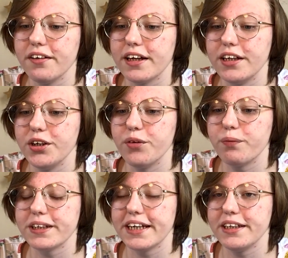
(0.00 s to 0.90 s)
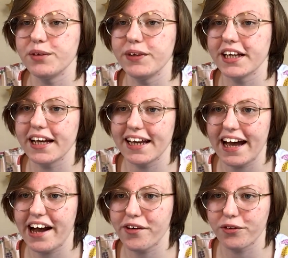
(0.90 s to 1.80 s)
and you would pretend to be like a
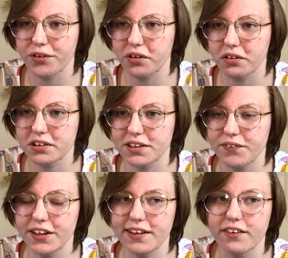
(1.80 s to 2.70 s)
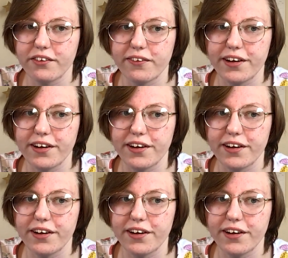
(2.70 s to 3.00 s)
cat or dog or something, or